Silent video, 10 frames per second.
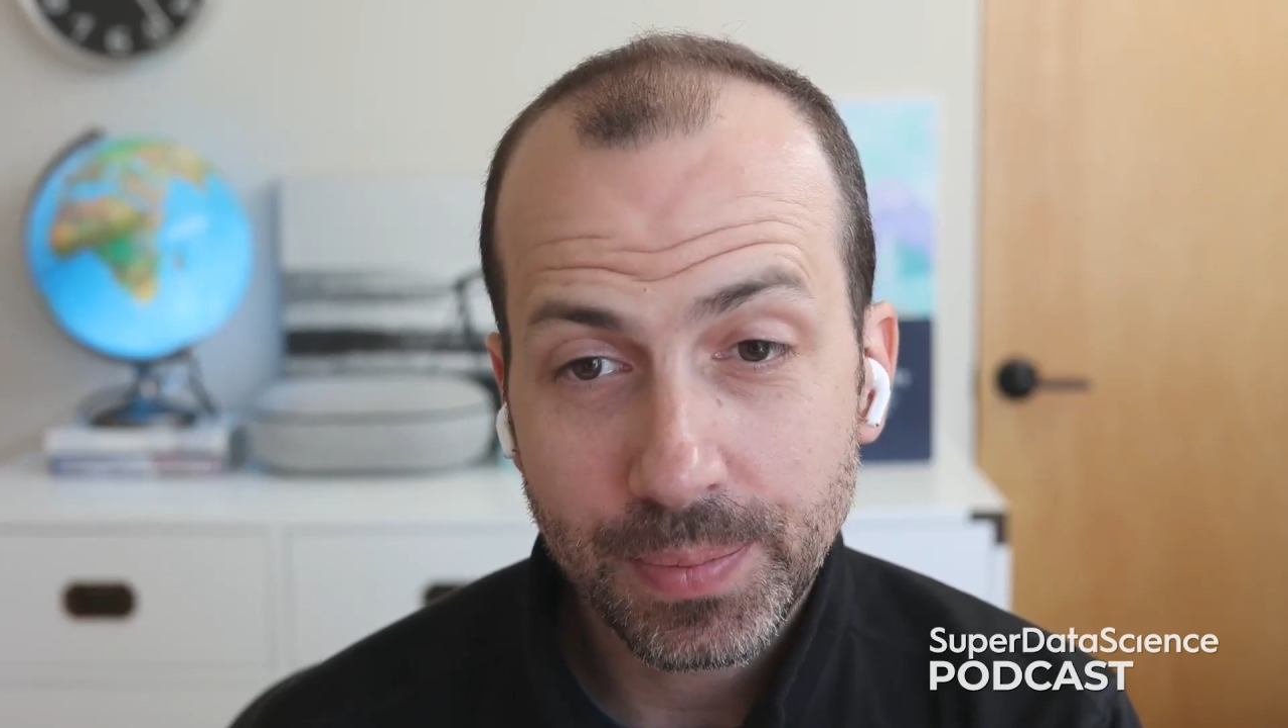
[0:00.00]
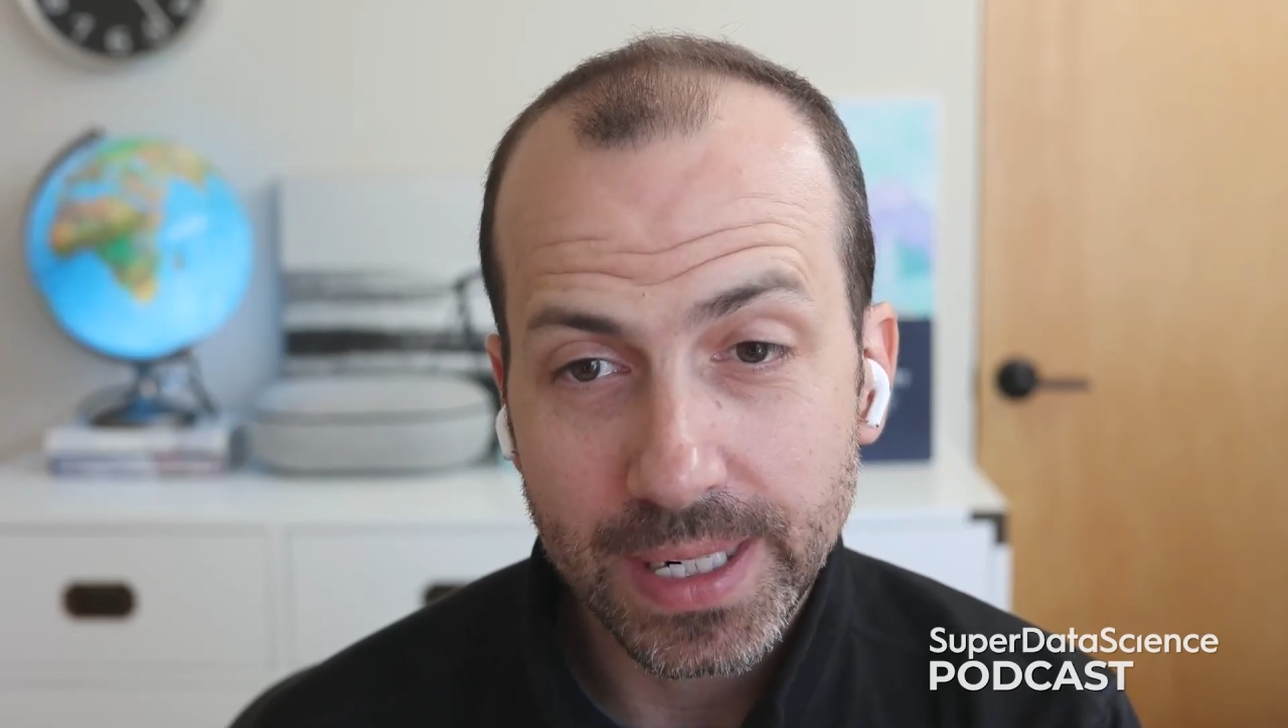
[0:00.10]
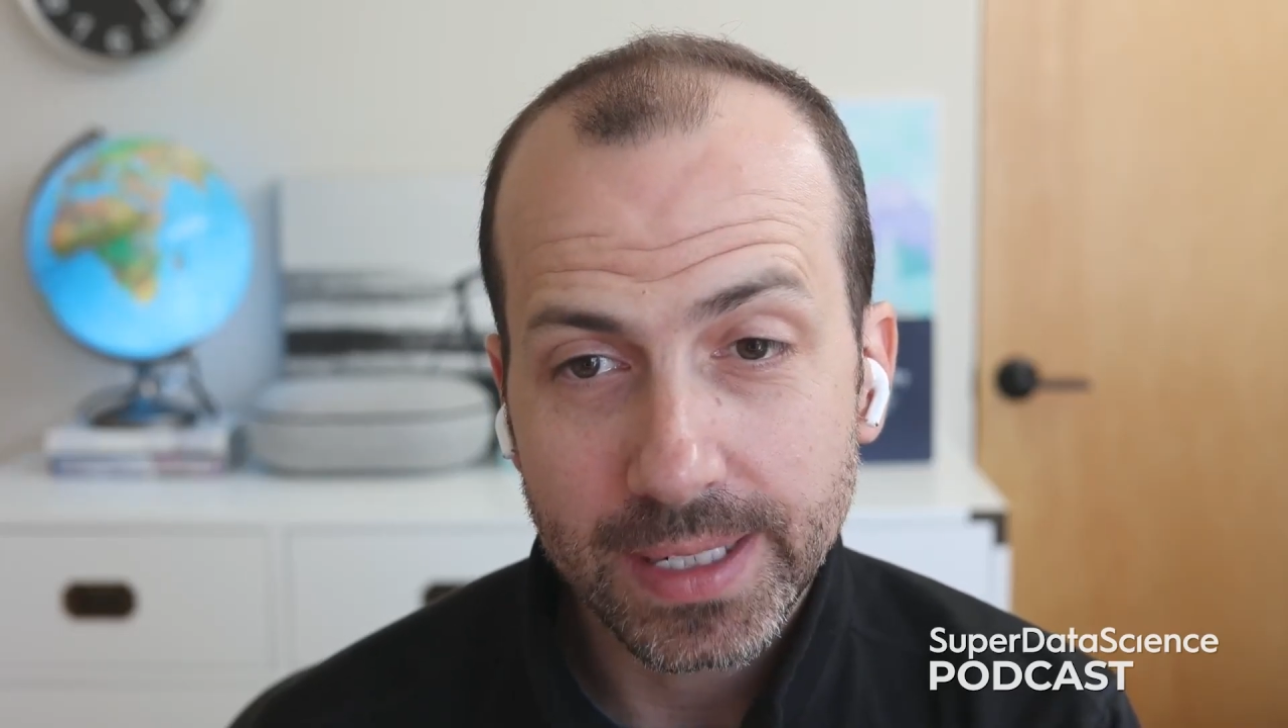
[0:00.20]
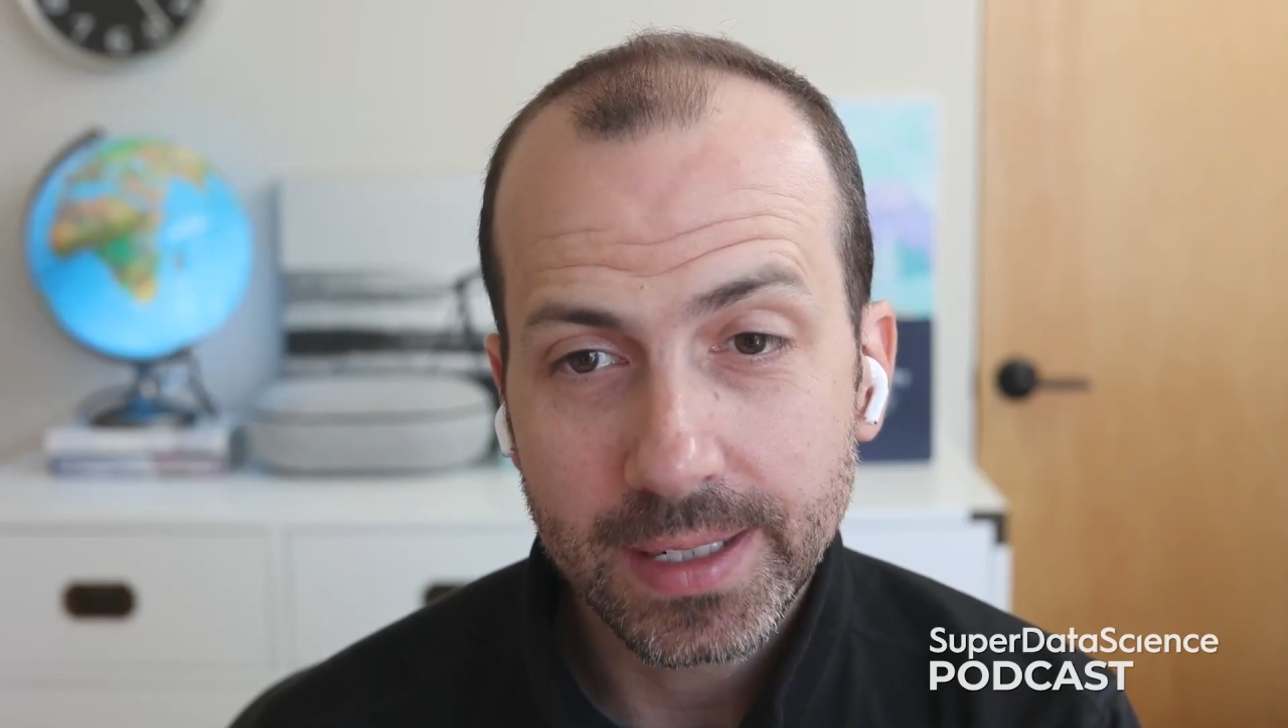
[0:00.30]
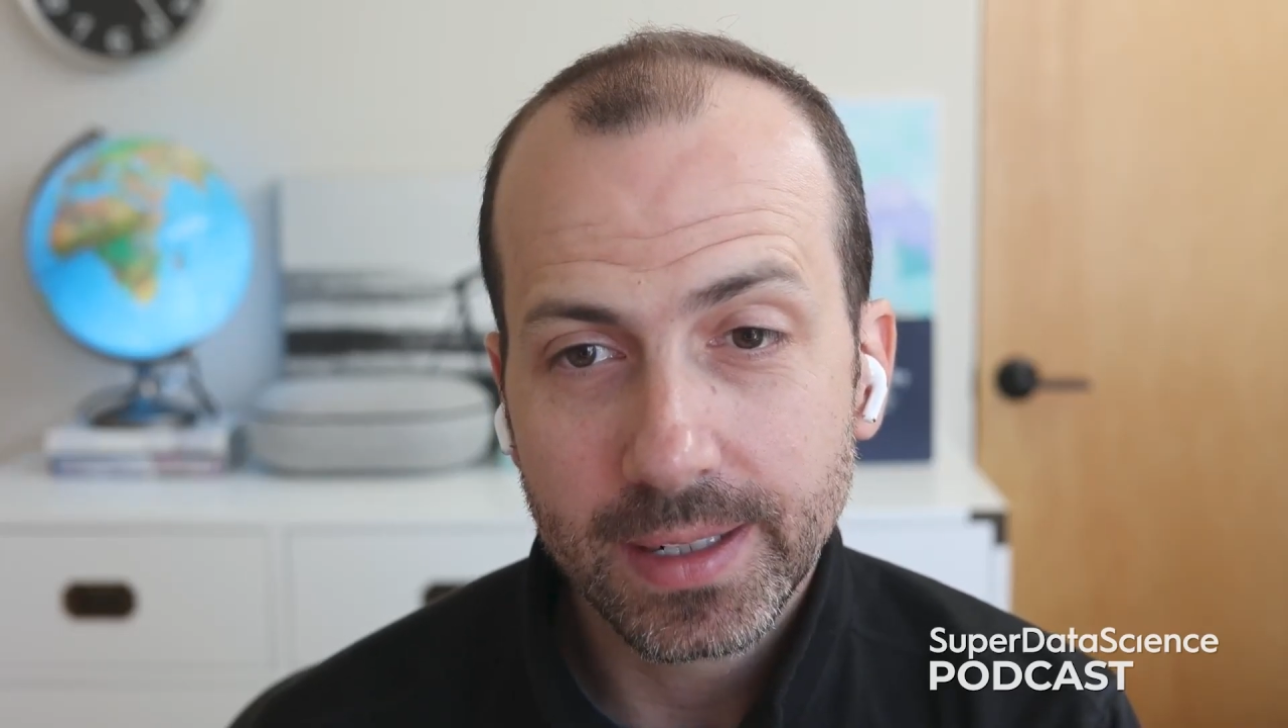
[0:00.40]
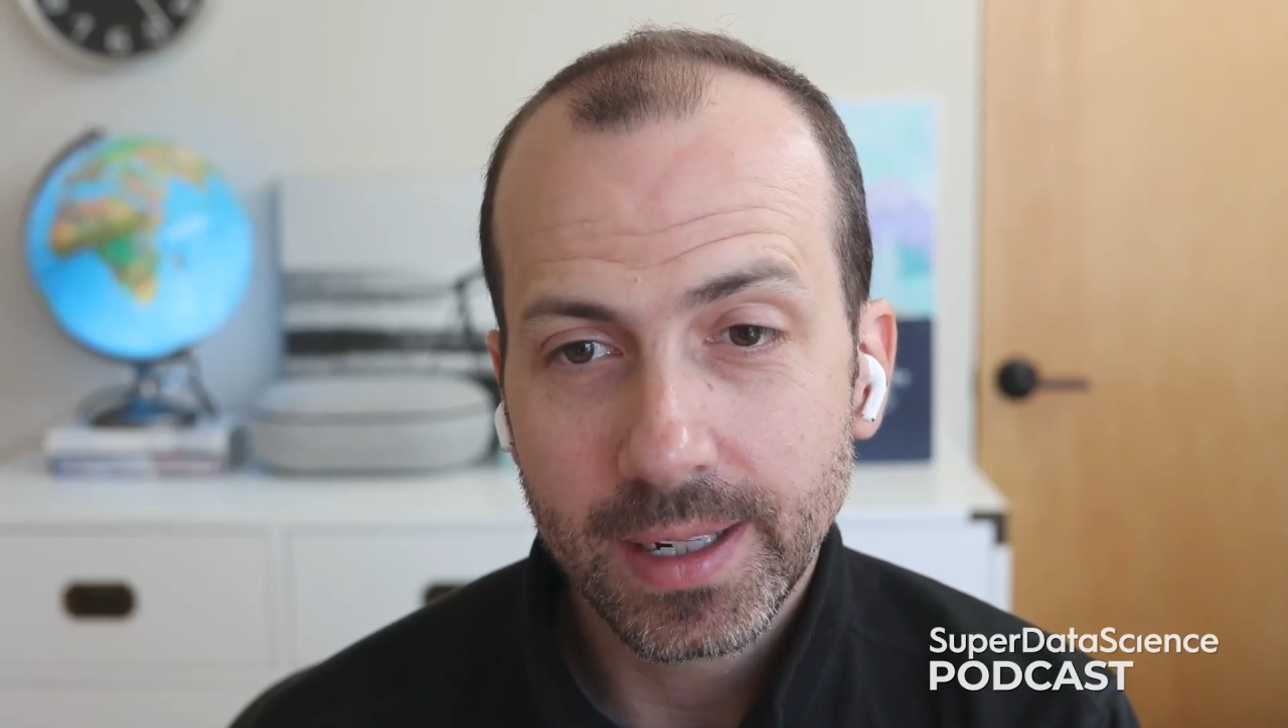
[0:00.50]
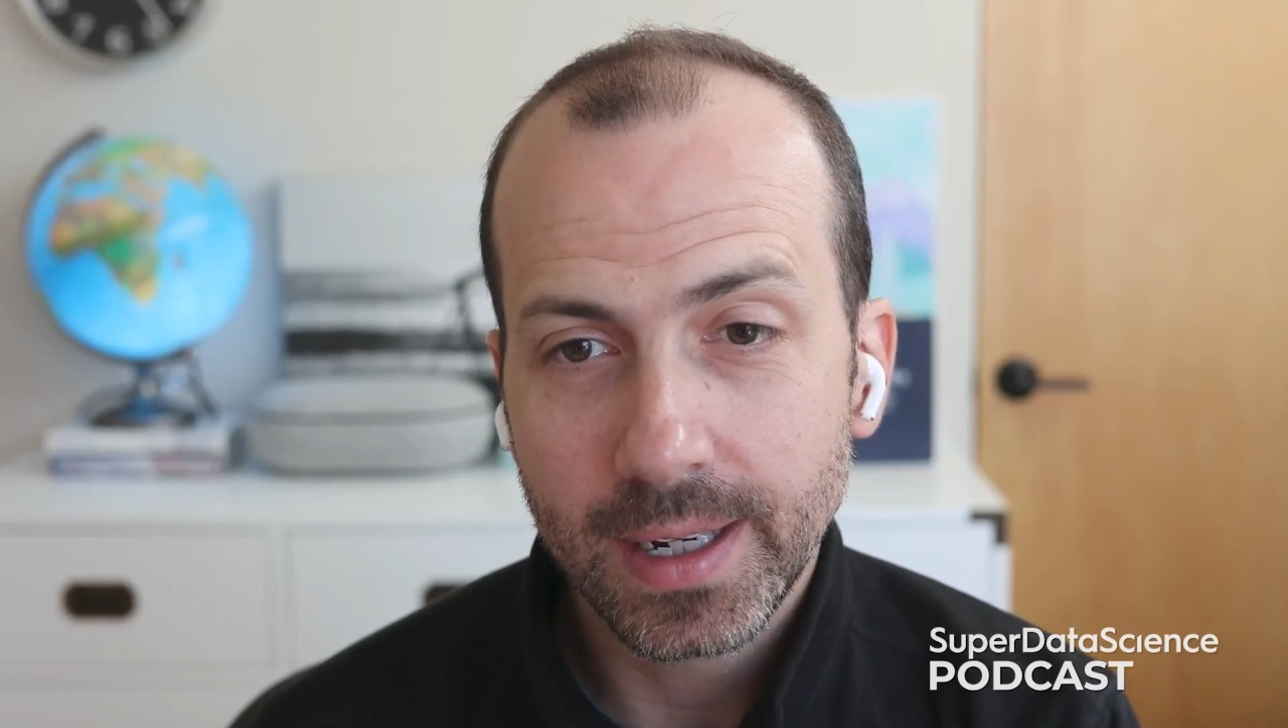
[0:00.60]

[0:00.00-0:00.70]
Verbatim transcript: break it.